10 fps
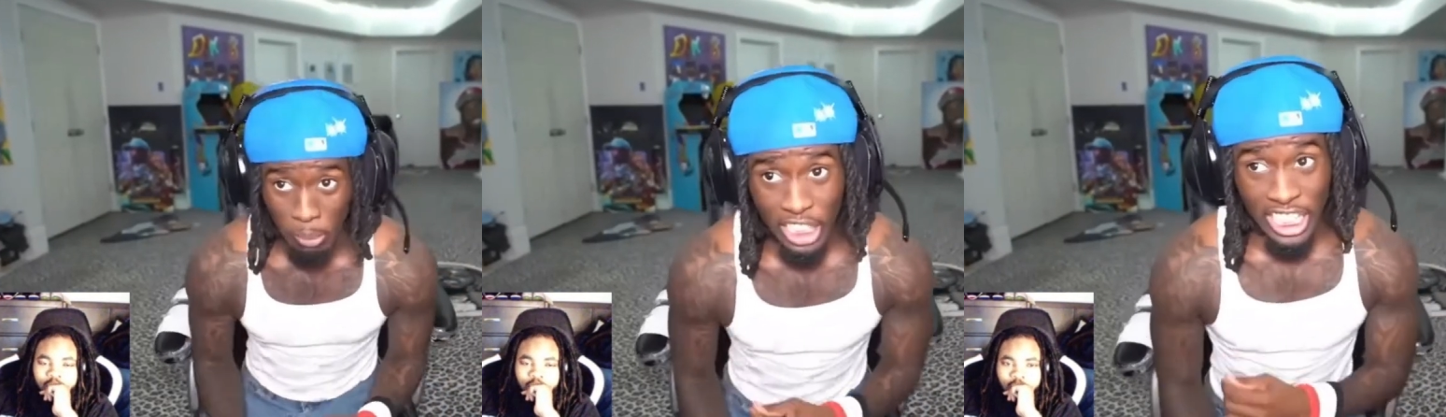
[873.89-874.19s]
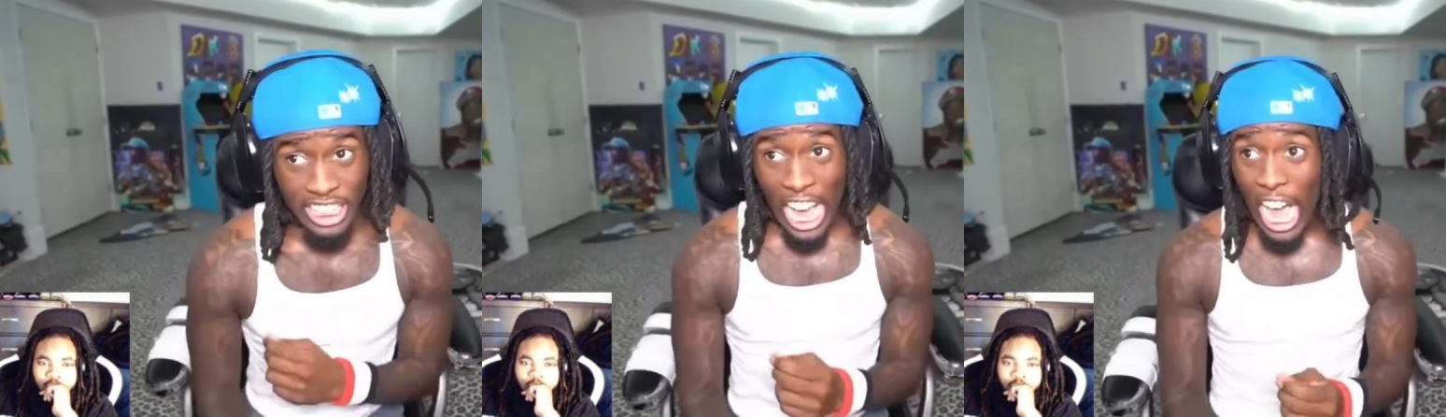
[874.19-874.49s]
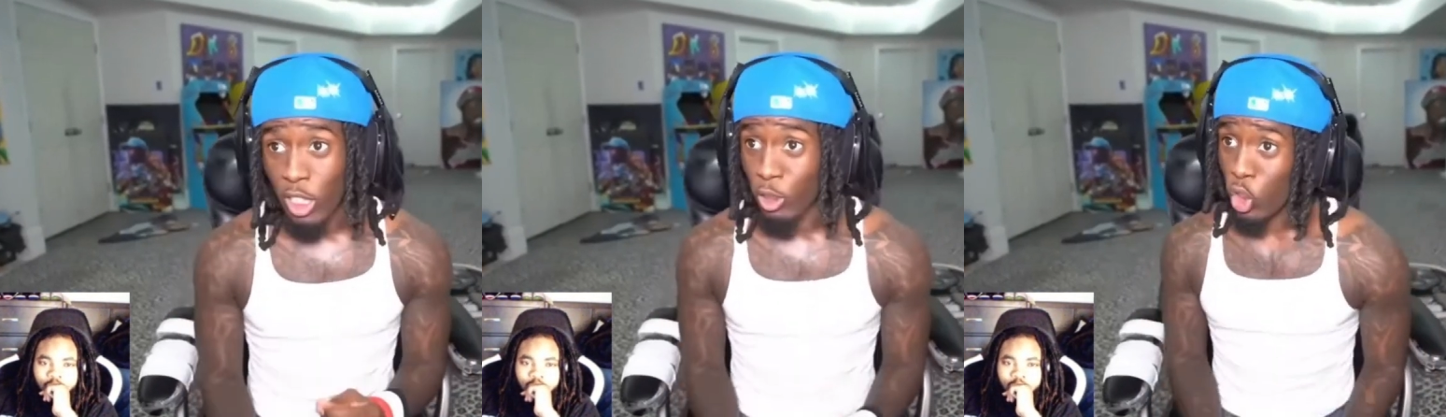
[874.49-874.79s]
Speaker 1: million
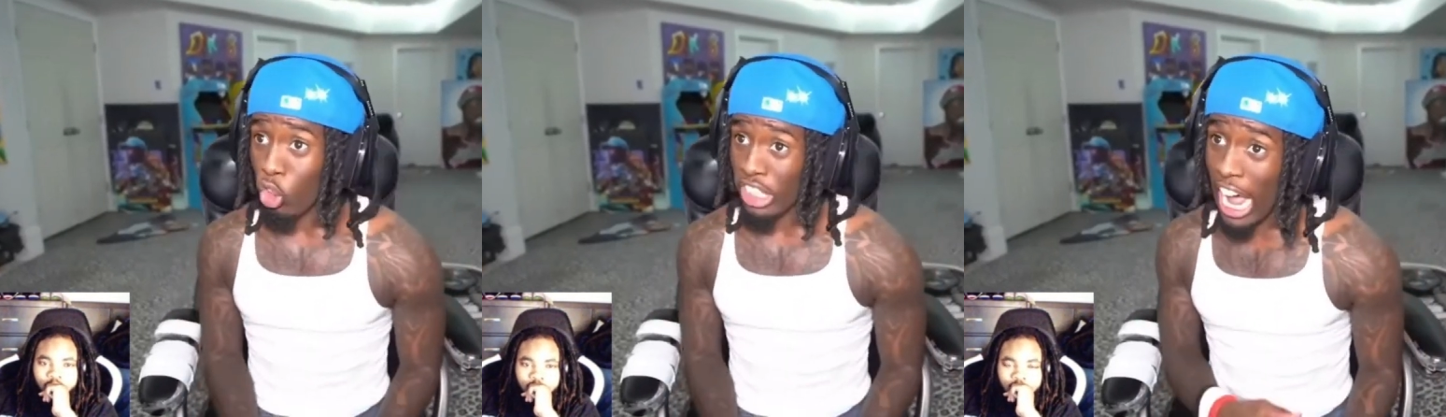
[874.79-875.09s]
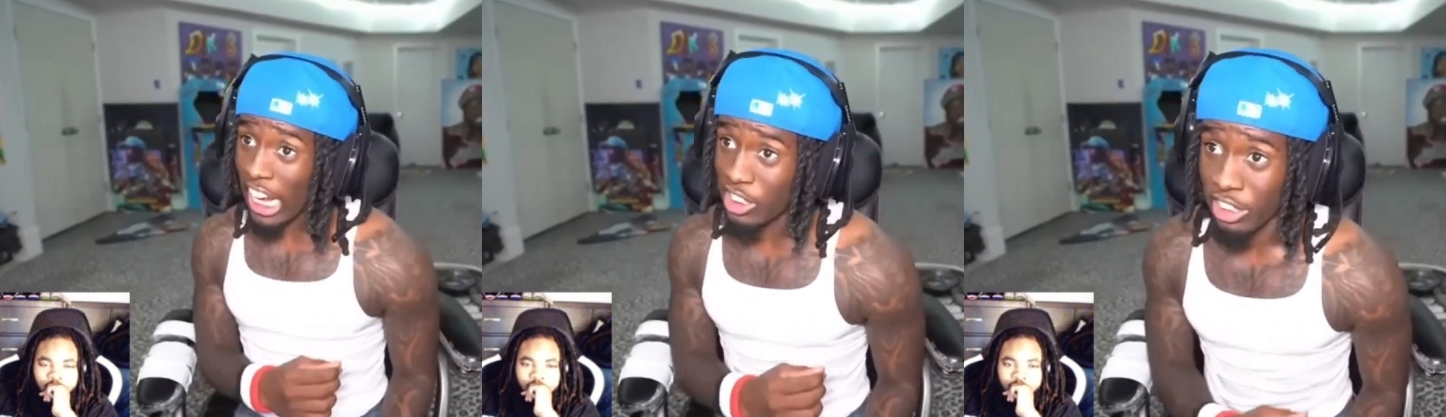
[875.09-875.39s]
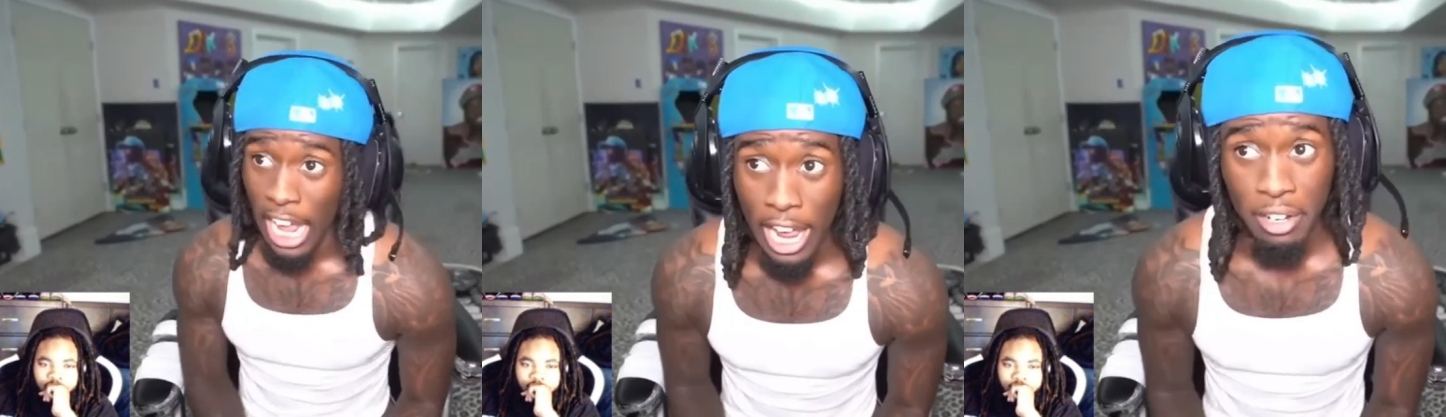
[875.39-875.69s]
dollars on Kai
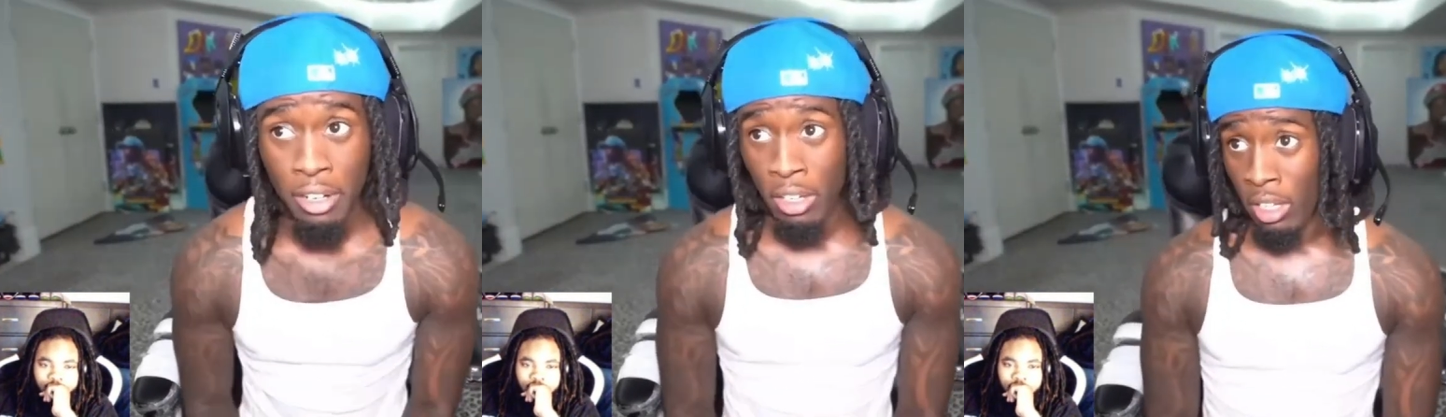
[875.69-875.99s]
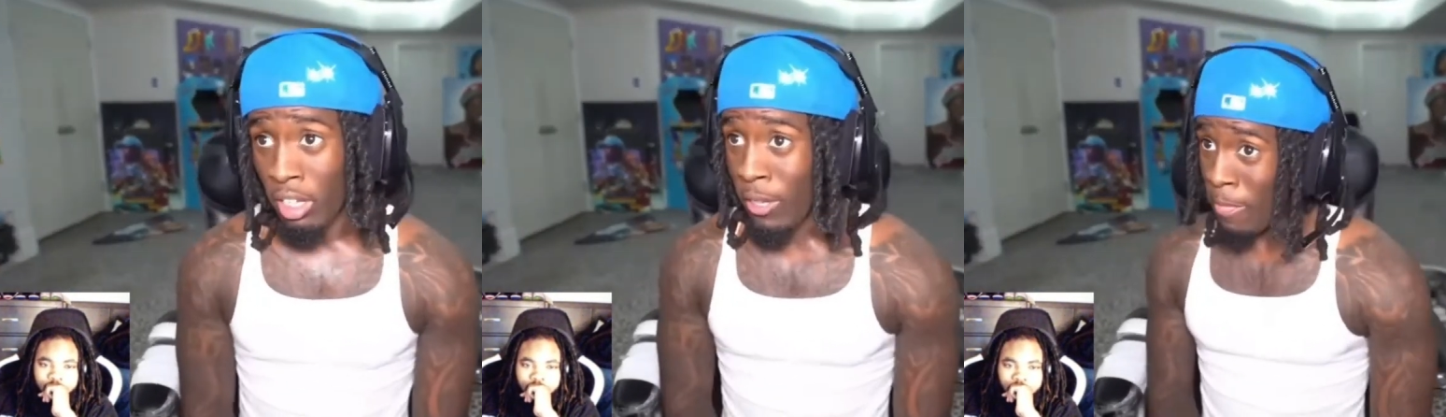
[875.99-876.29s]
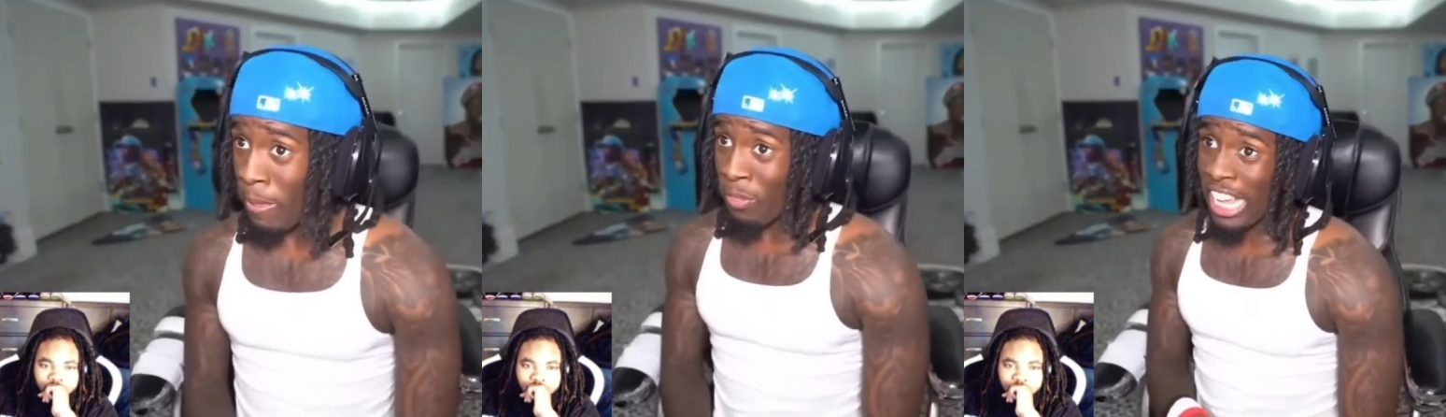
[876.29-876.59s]
Cenat,
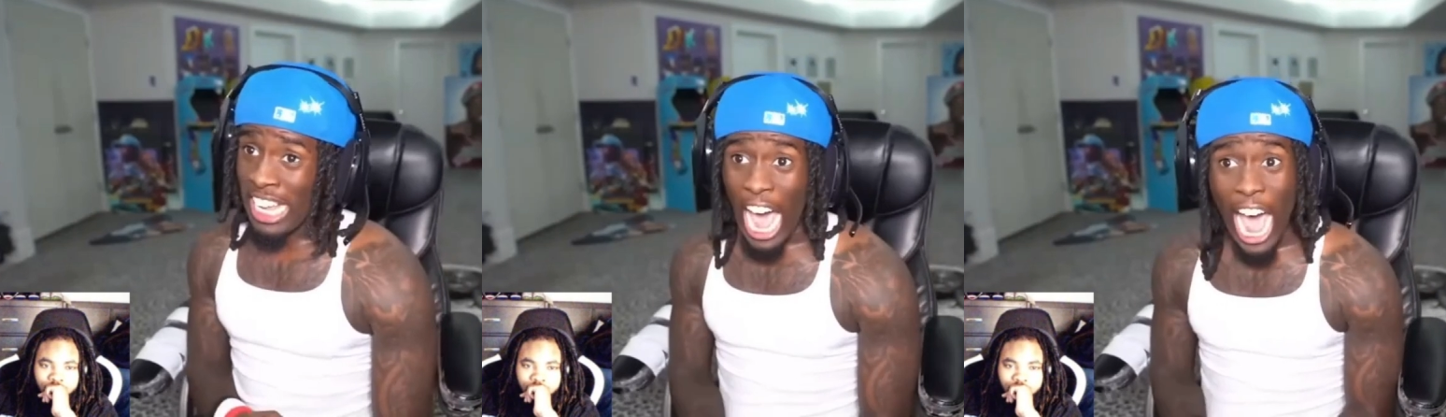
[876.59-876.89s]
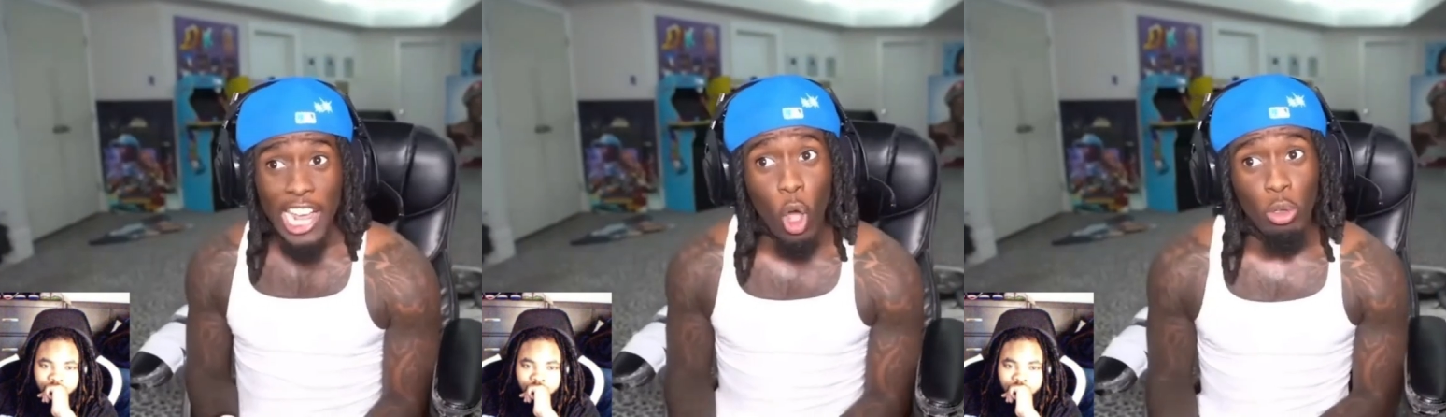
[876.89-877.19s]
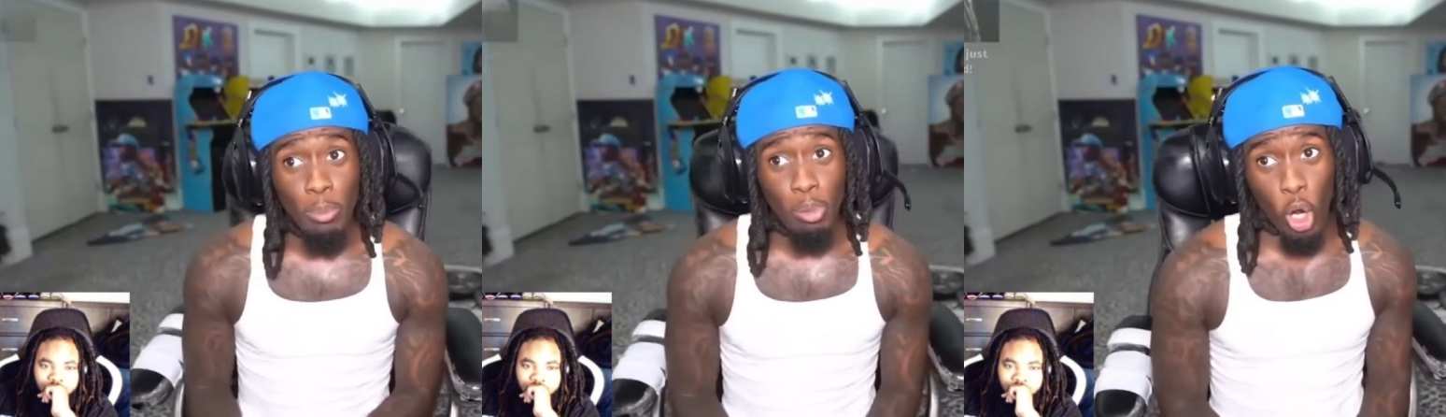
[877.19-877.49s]
and Kai
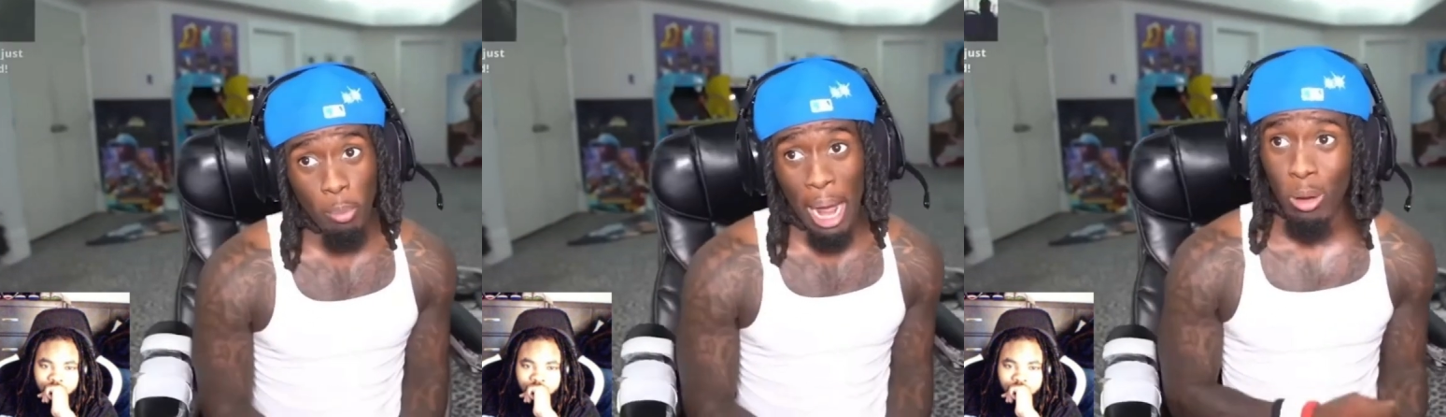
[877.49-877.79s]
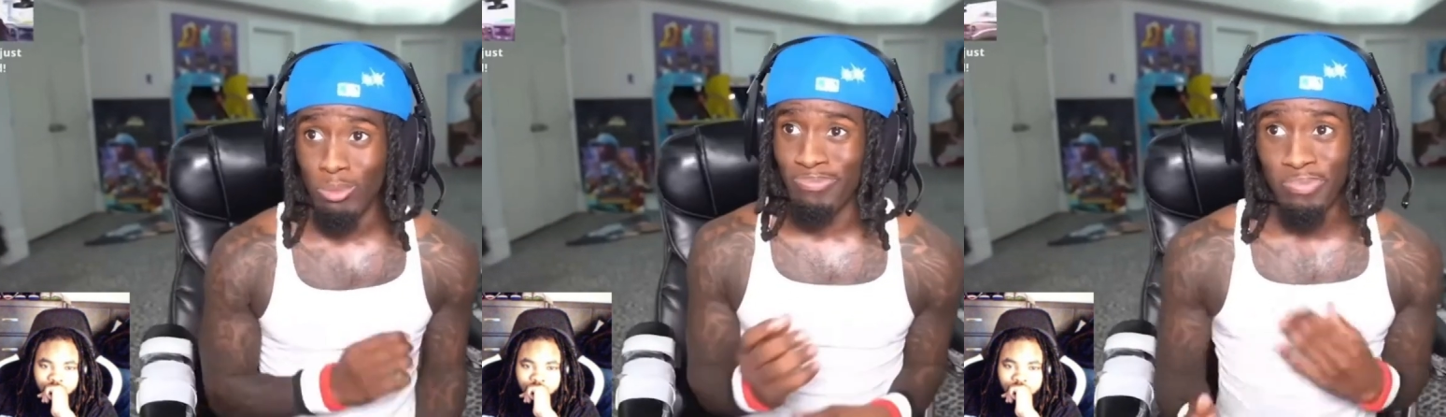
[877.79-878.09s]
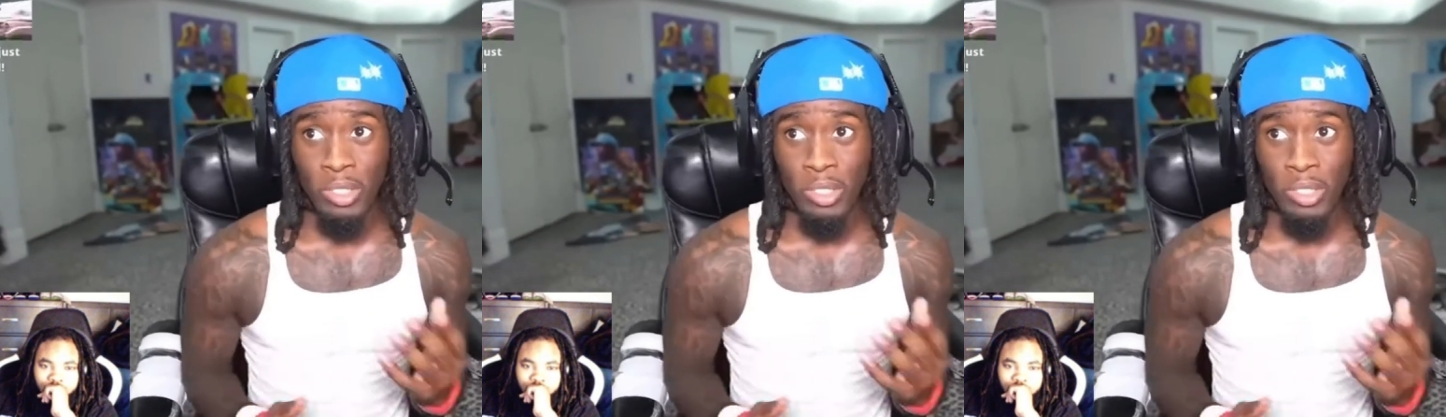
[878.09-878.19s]
only brought about